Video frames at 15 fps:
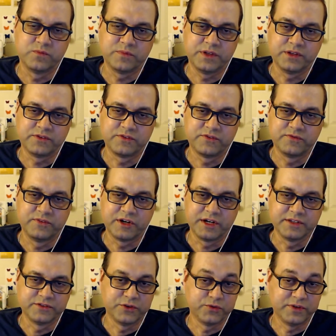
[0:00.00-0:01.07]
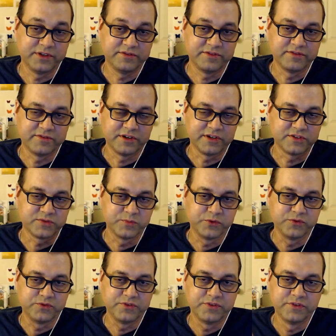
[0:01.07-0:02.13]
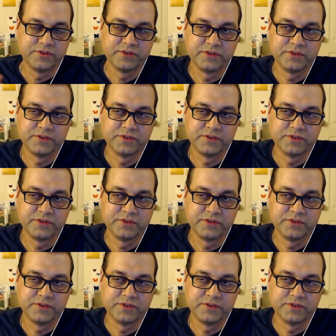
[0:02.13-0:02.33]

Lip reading: it's very intuitive and very smooth.